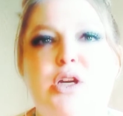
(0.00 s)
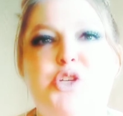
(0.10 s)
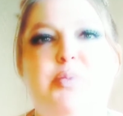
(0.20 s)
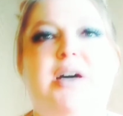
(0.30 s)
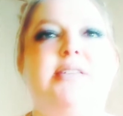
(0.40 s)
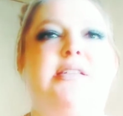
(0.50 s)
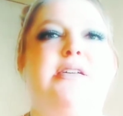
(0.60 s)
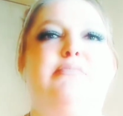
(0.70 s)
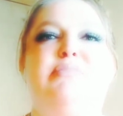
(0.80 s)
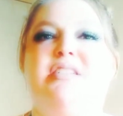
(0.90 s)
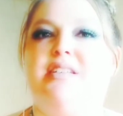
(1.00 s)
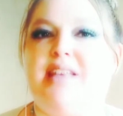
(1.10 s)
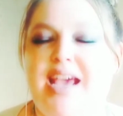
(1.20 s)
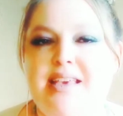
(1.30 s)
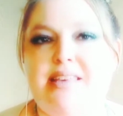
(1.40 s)
orange blossom,
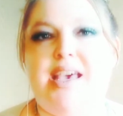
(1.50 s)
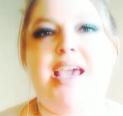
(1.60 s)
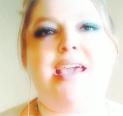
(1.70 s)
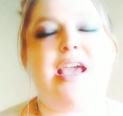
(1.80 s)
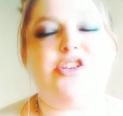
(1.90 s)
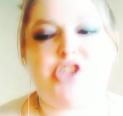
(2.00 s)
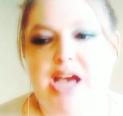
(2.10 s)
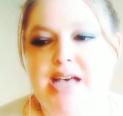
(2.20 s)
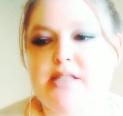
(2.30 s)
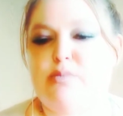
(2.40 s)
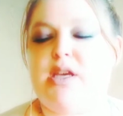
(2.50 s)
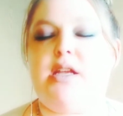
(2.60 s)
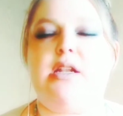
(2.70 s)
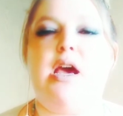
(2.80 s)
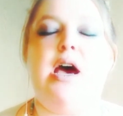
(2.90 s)
ylang ylang,
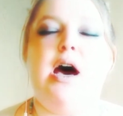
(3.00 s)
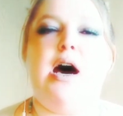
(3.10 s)
jasmine,